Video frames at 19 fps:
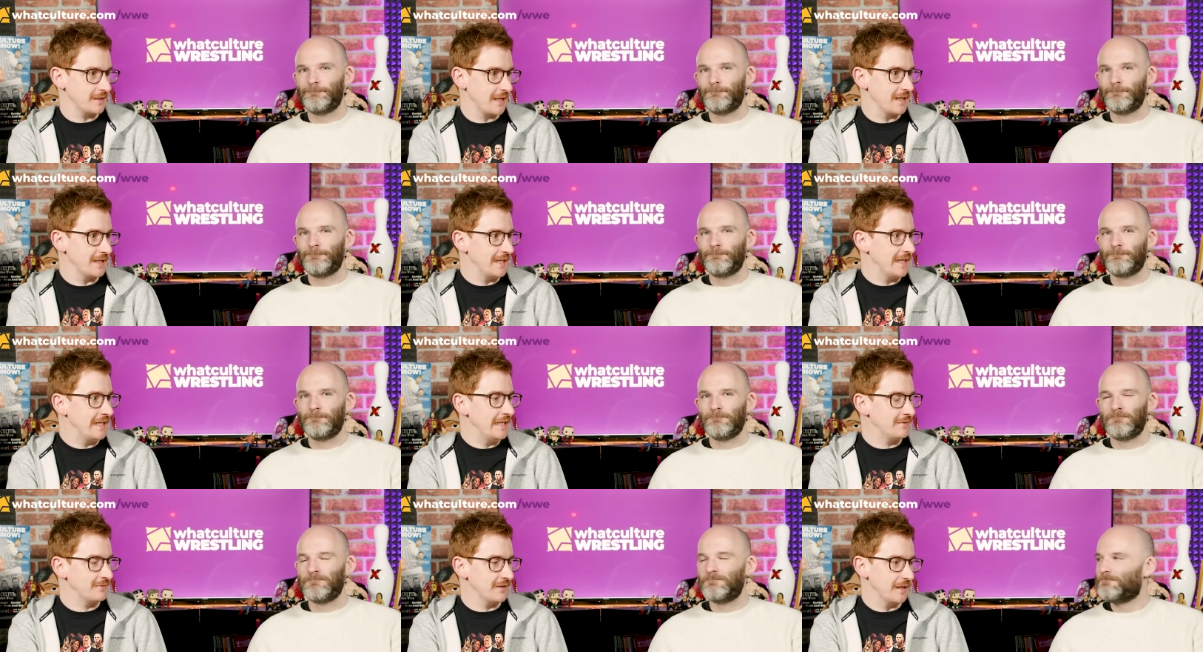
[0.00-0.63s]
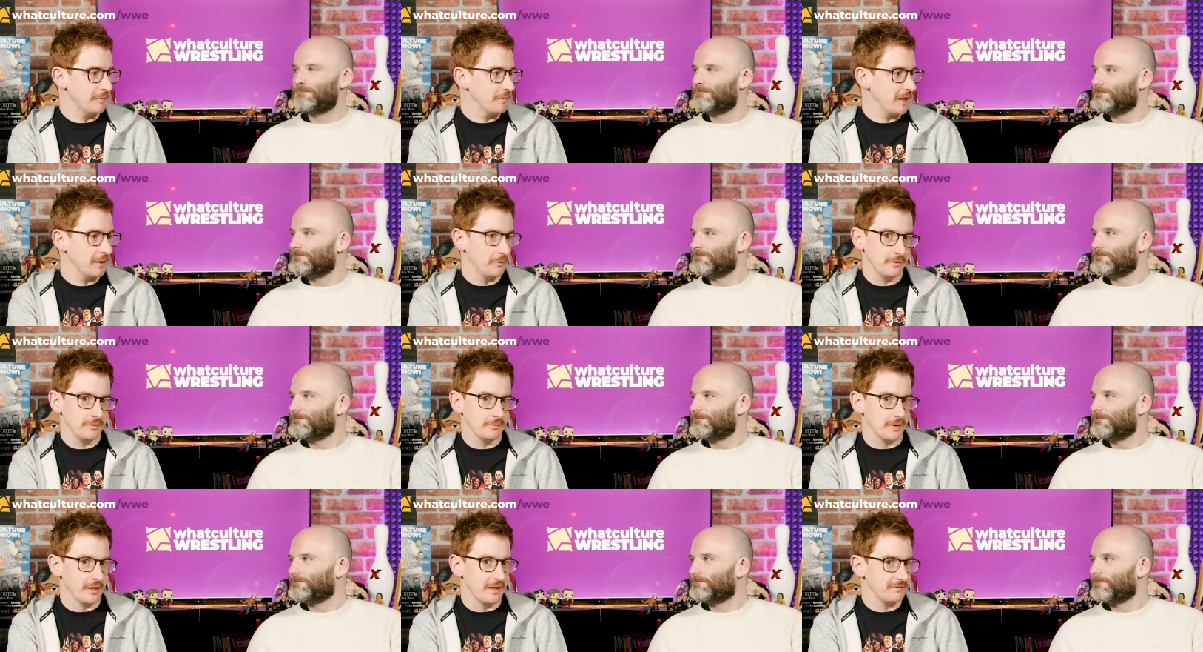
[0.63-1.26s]
Speaker 1: Day evening, but I
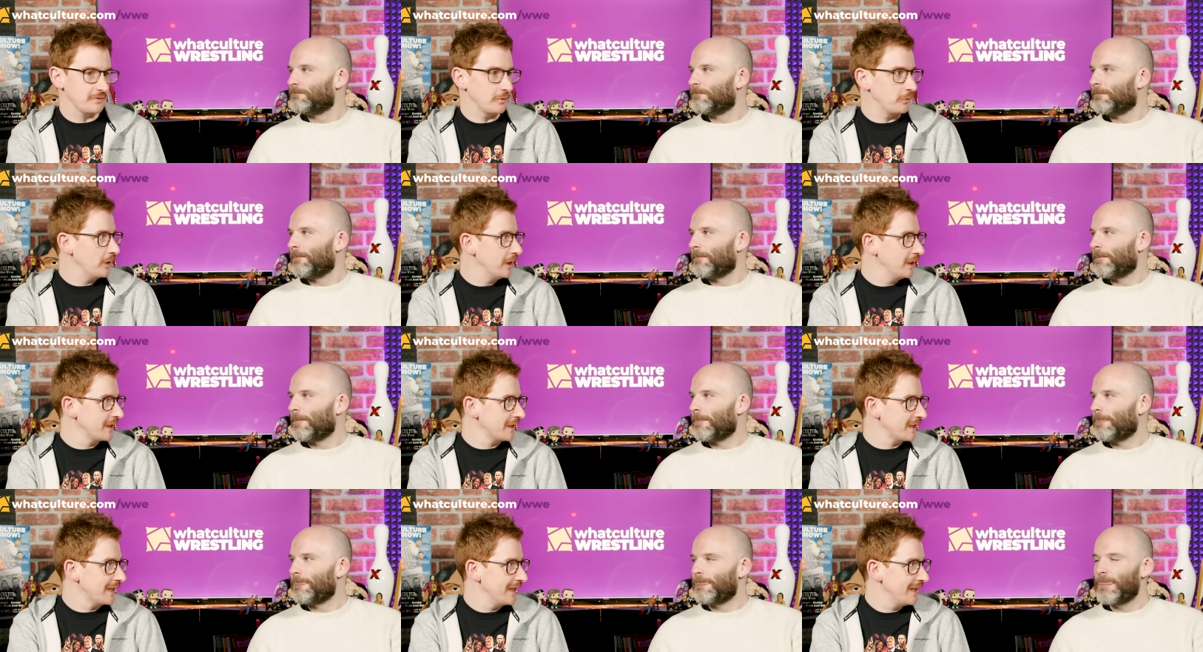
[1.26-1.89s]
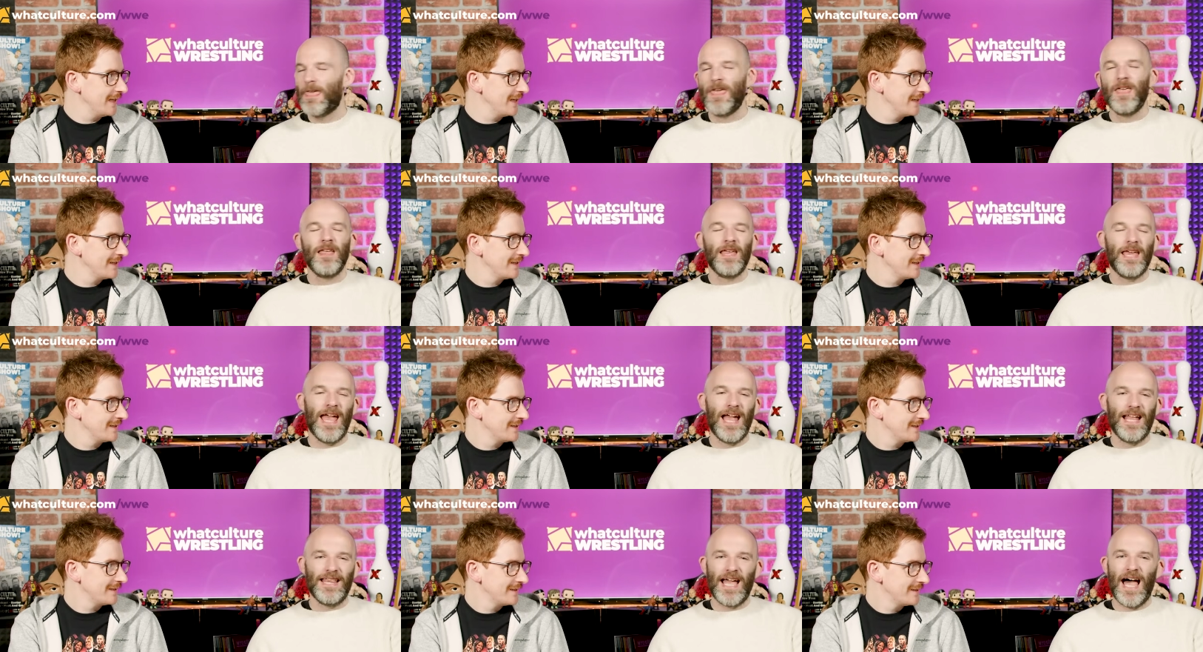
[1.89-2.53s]
wouldn't want to have to work it.
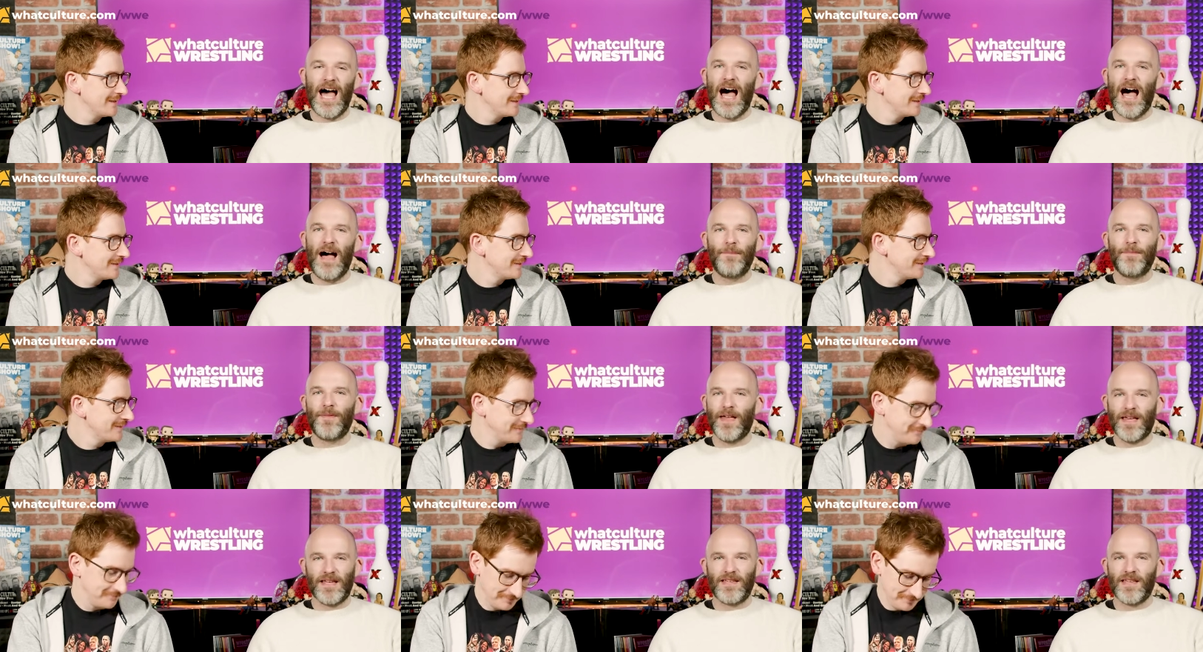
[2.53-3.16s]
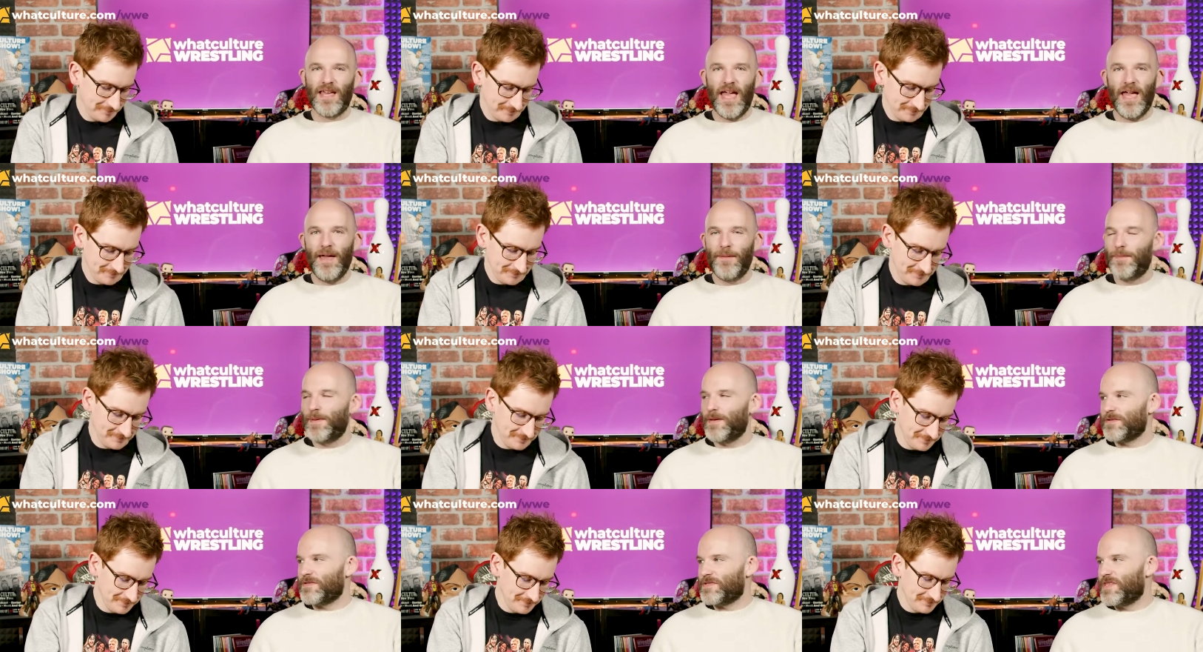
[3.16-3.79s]
Yeah,
Speaker 2: nah. I'm like
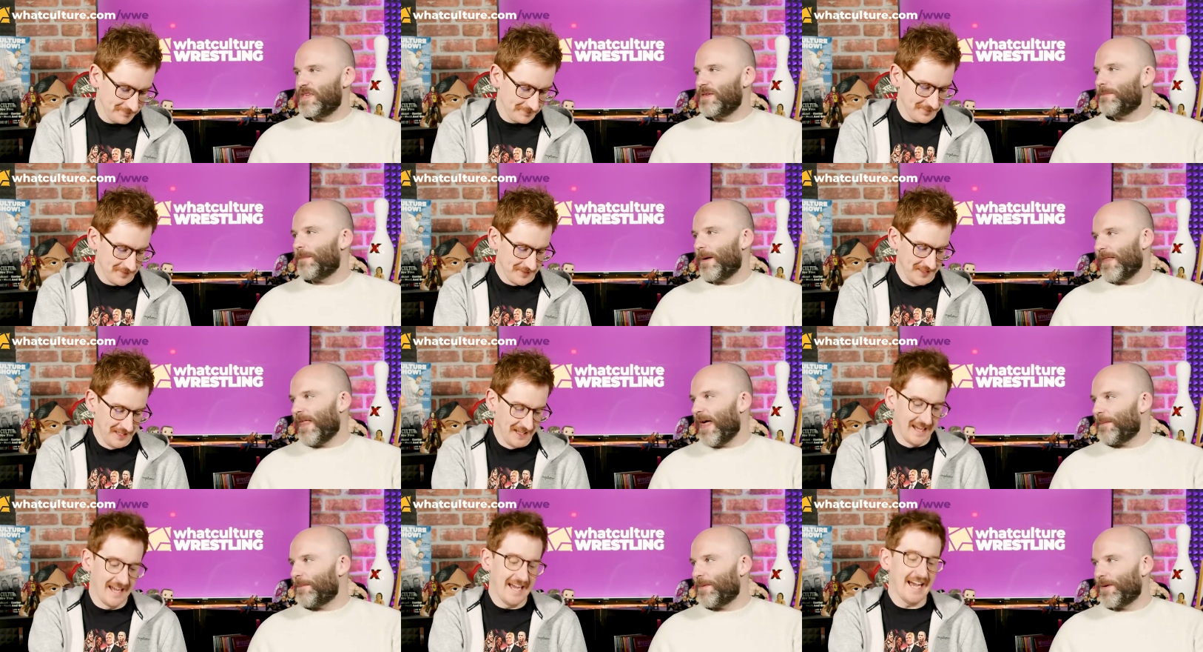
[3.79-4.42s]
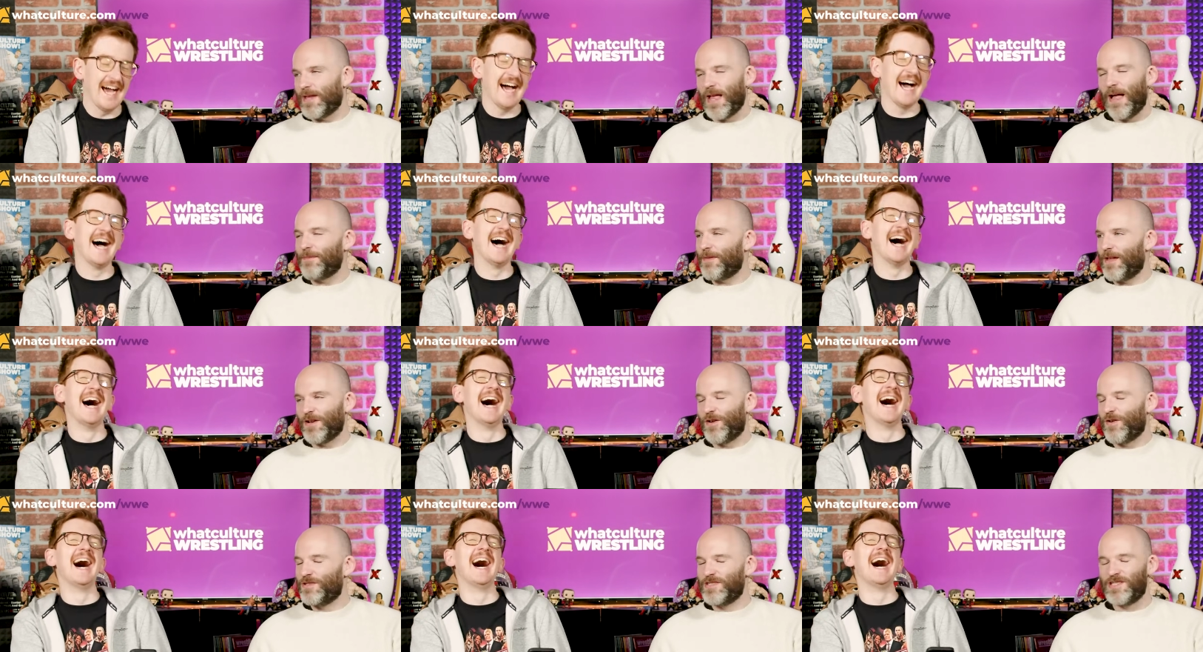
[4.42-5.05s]
eight beers deep by that point. I'm
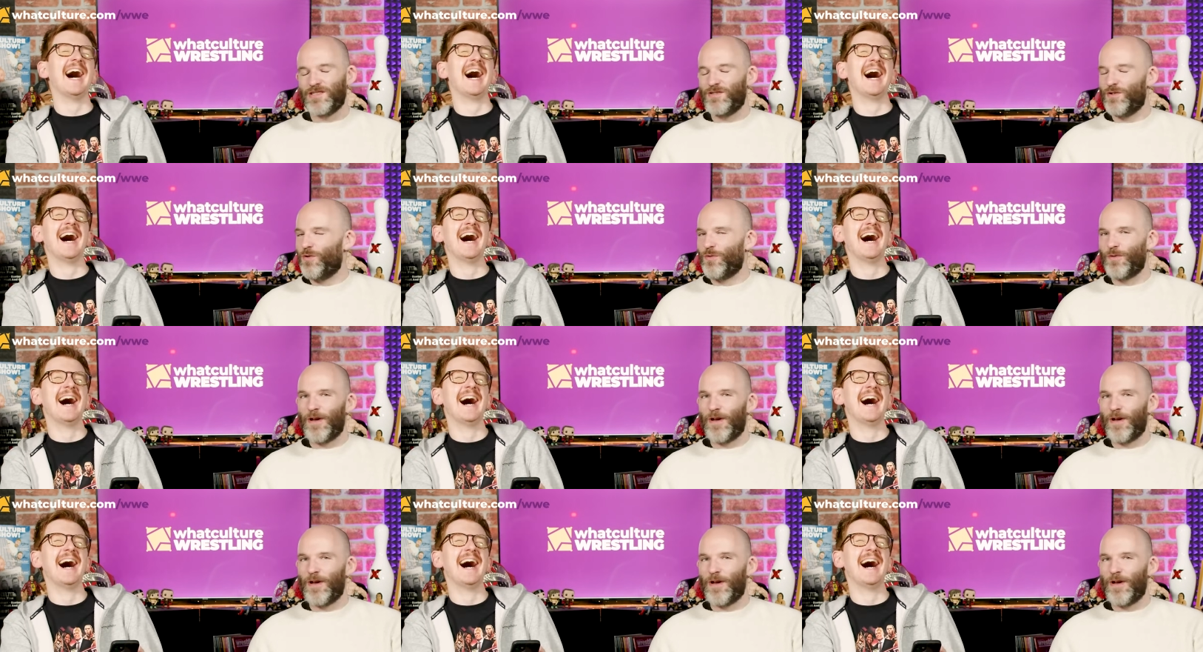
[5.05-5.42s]
not going to no